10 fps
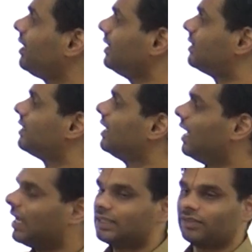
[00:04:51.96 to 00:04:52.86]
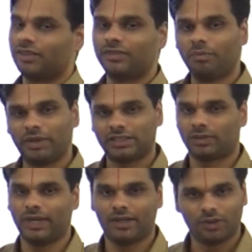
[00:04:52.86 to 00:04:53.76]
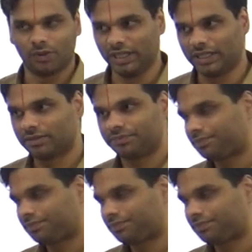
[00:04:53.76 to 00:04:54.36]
trees is one of the best way to do it.